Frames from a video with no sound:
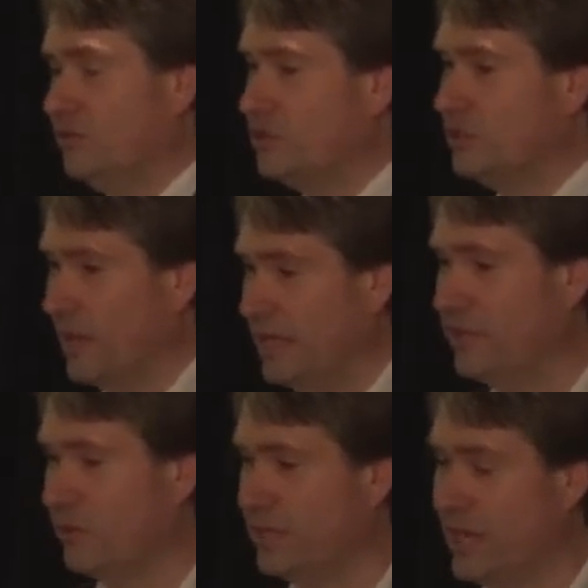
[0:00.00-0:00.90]
to do
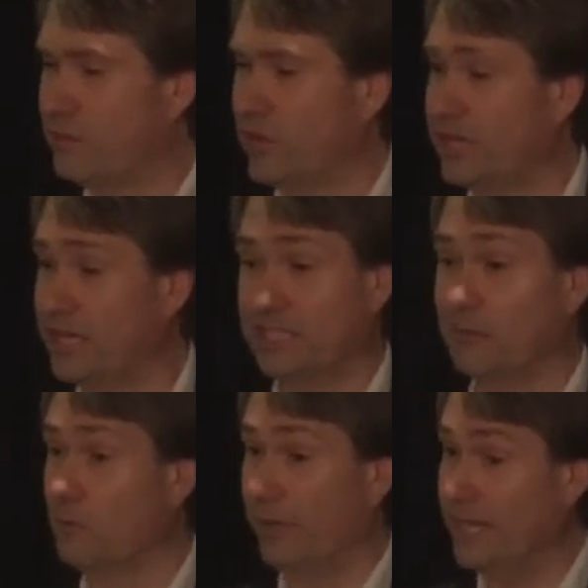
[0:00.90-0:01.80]
anything with that product
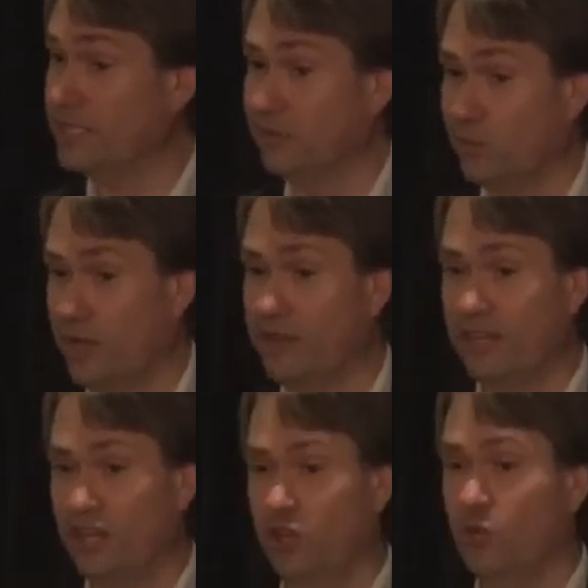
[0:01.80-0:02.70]
except replace it with a
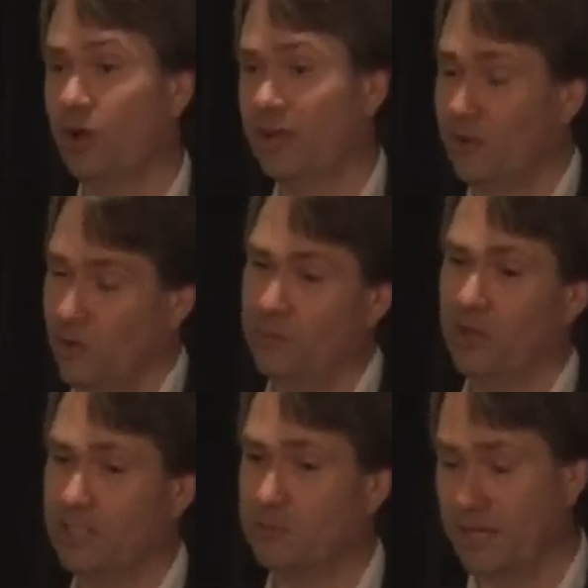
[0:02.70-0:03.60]
new one. Now, I'm
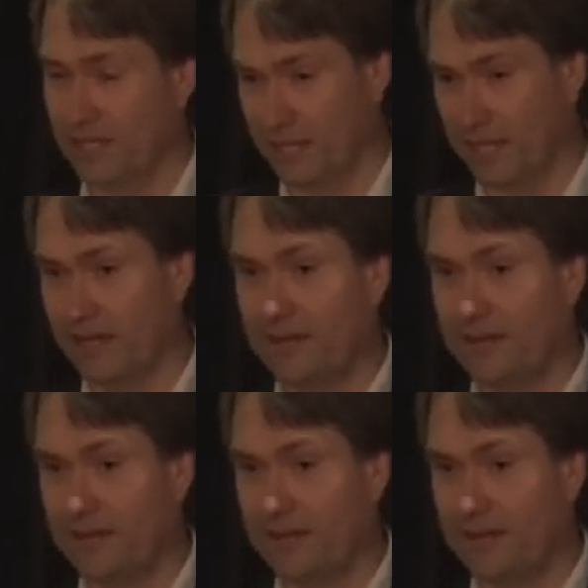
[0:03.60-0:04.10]
not spending that.